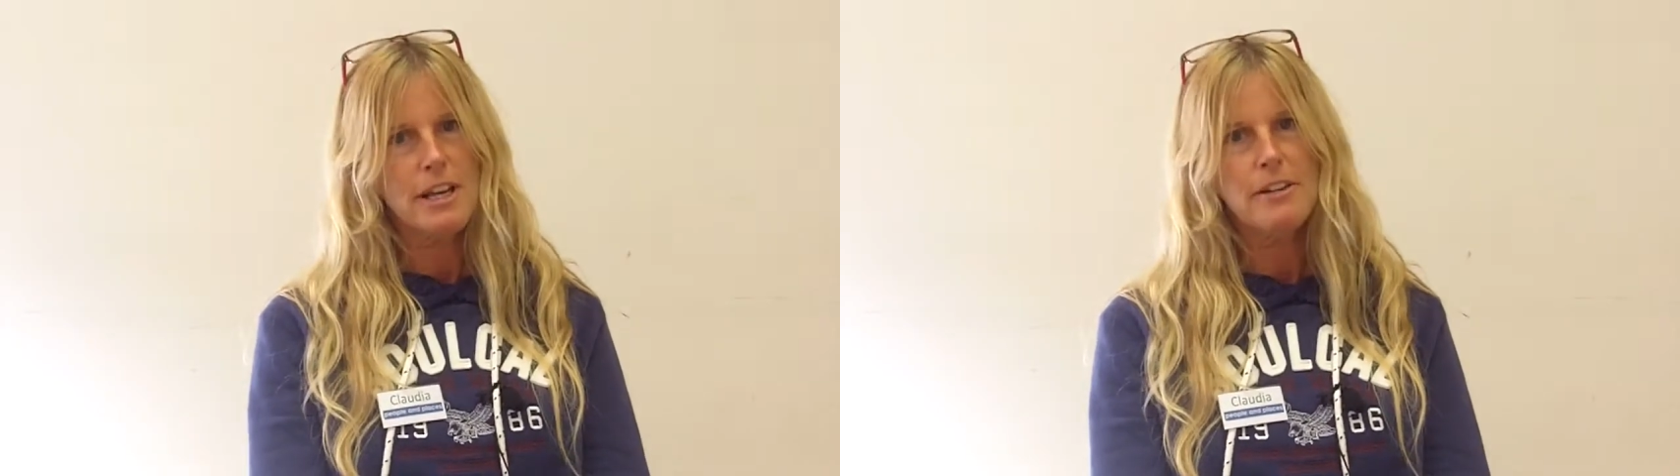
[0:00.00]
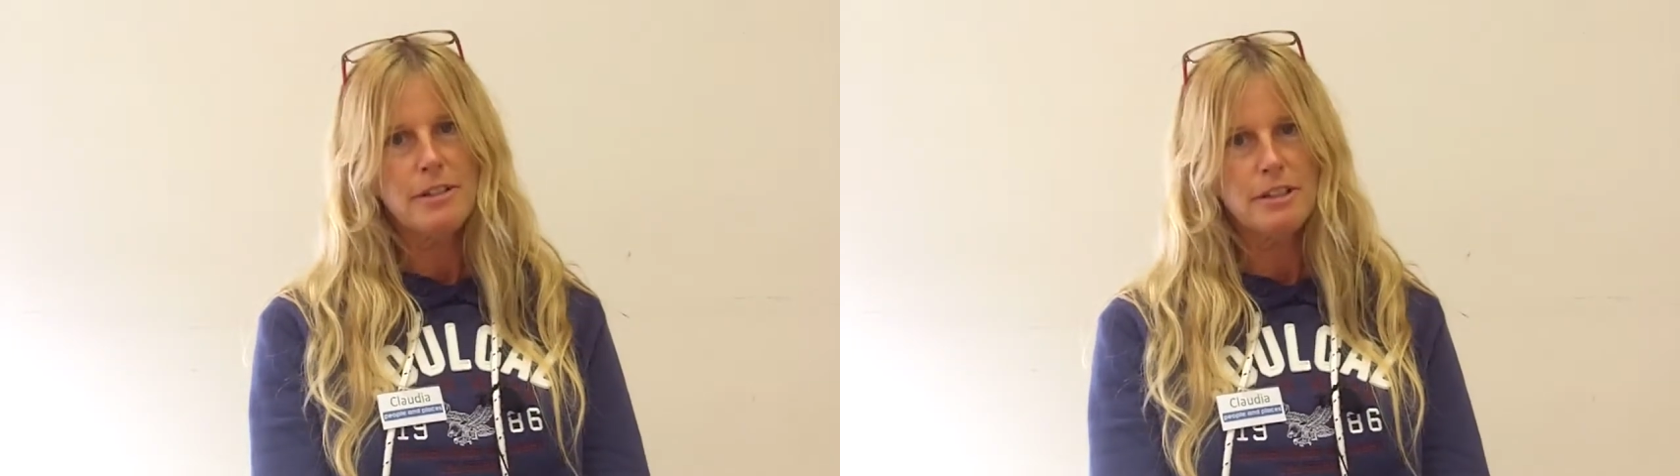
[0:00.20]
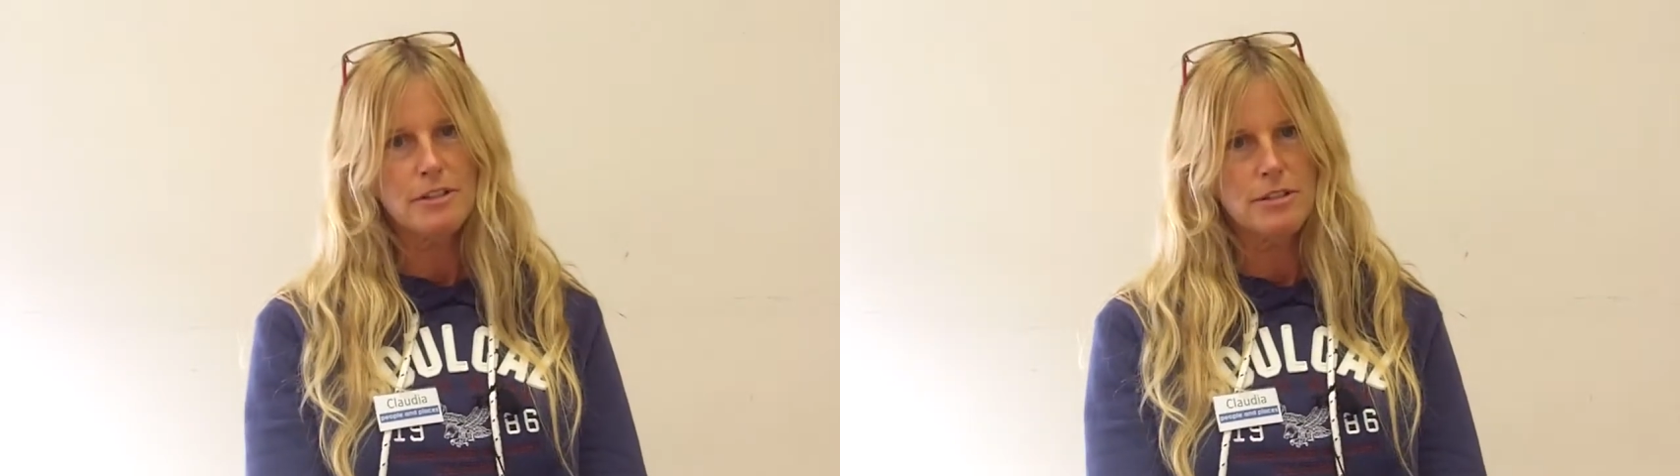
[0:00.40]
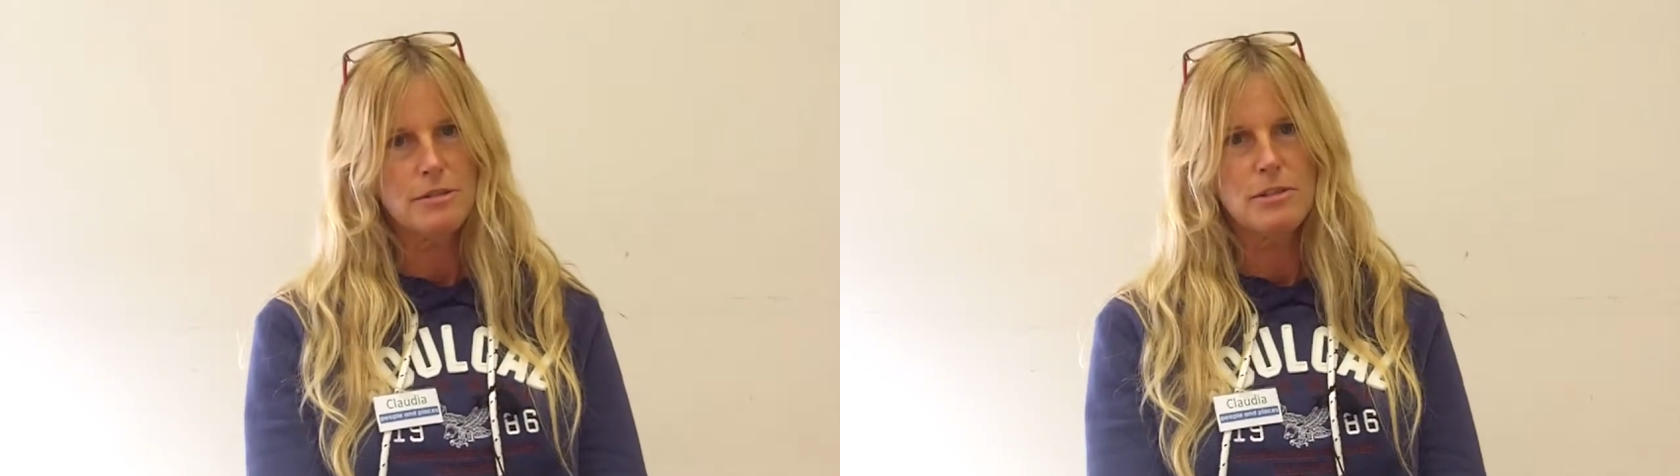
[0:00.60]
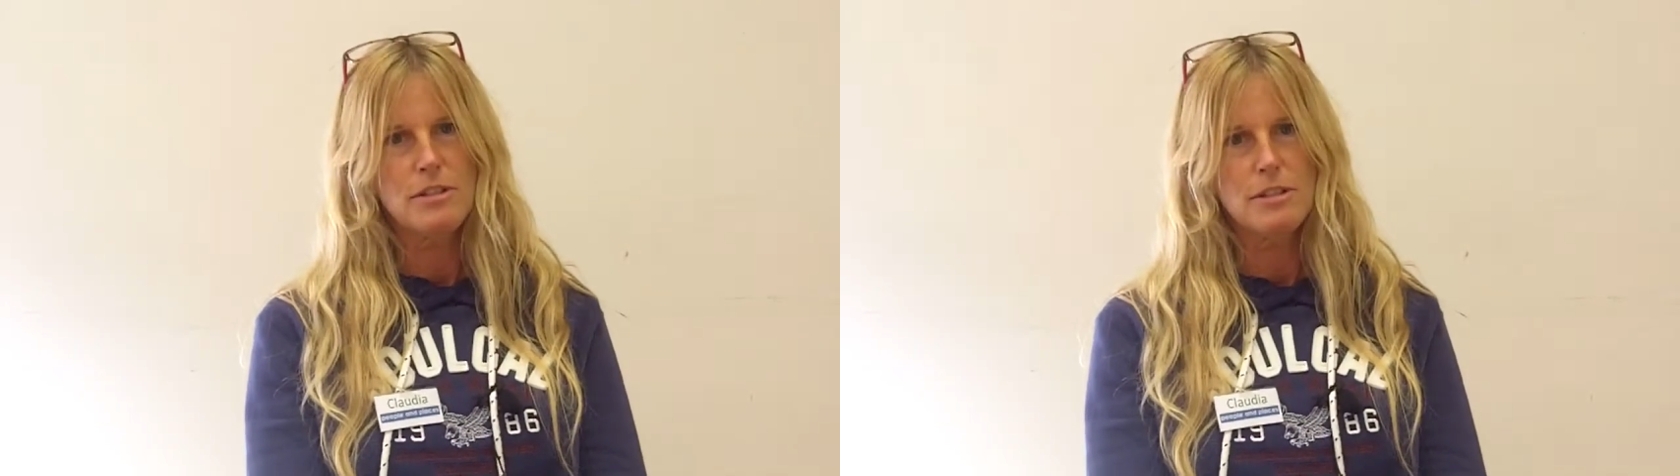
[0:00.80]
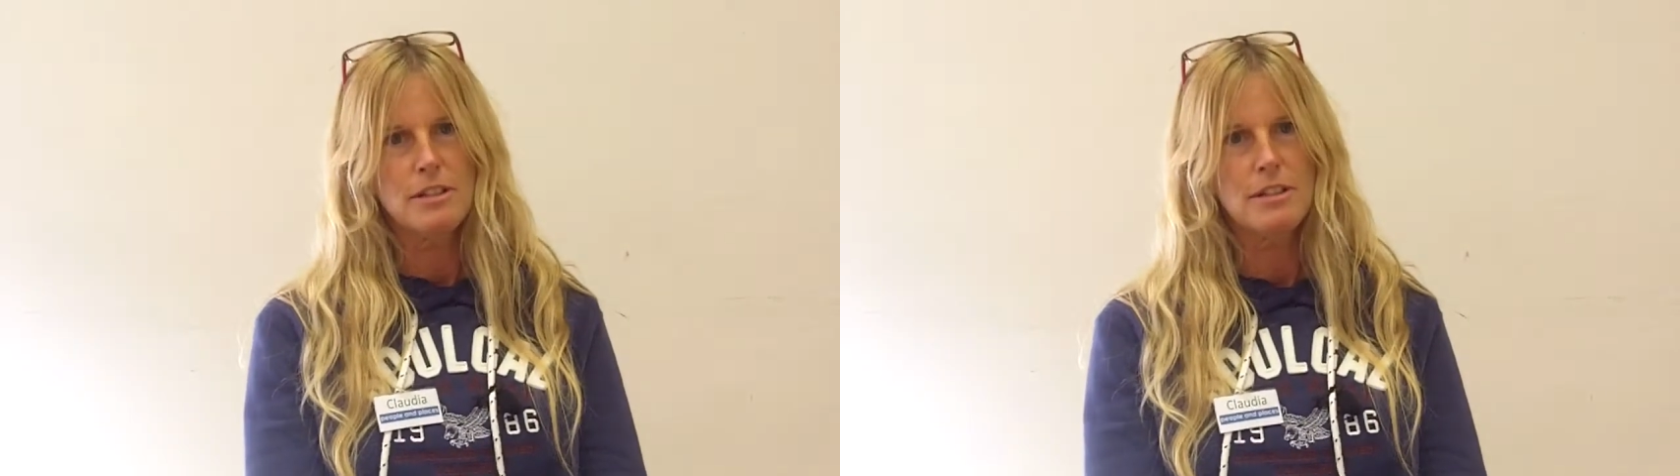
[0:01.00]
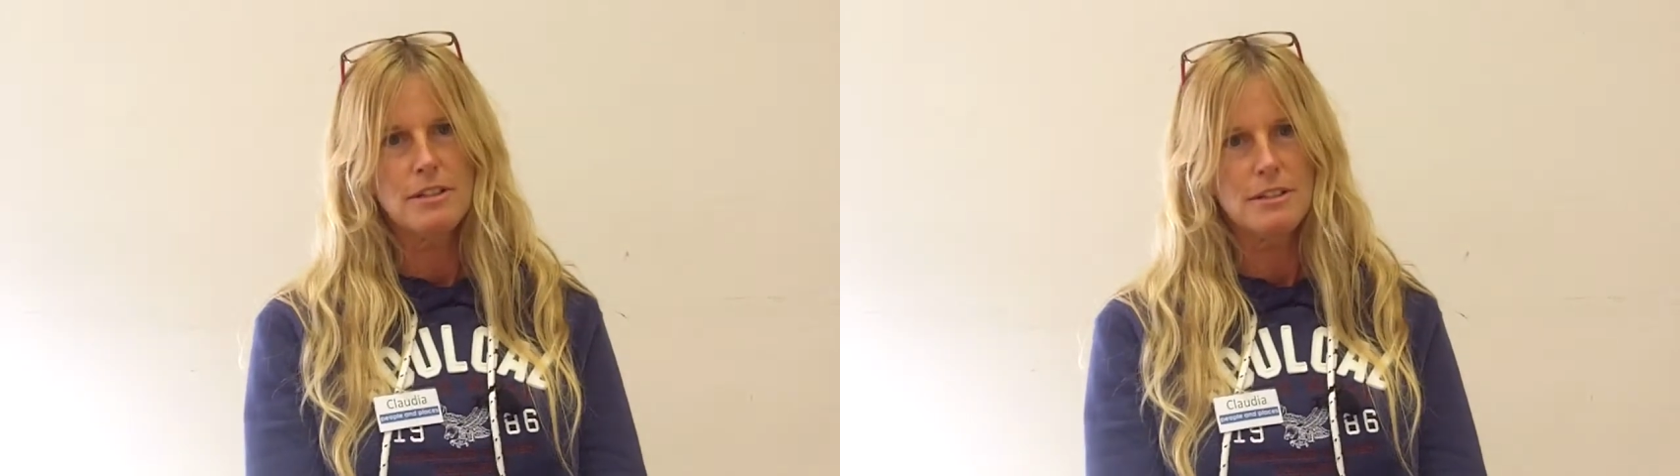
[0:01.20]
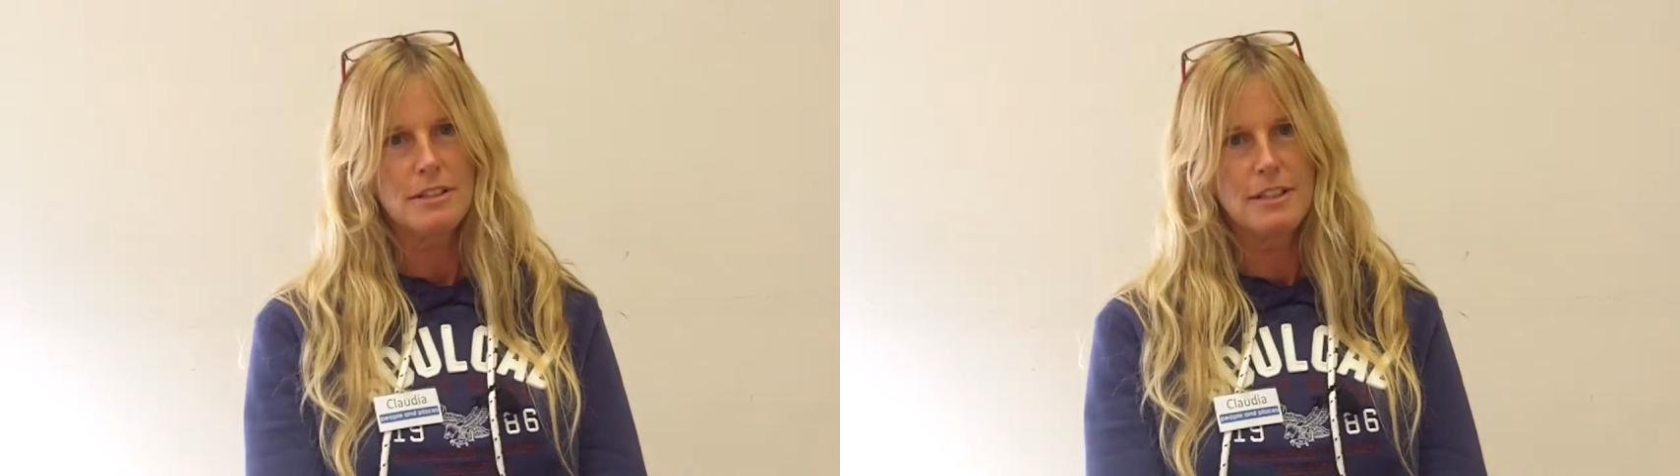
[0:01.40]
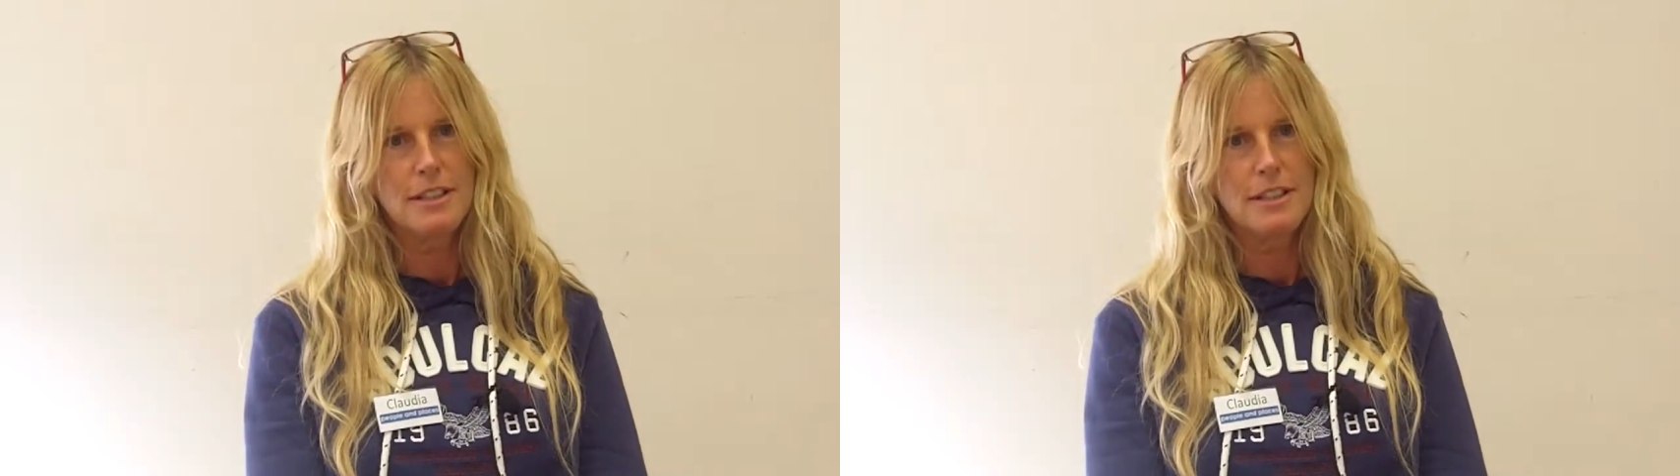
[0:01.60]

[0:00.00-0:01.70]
town in Gloucester, which is nice.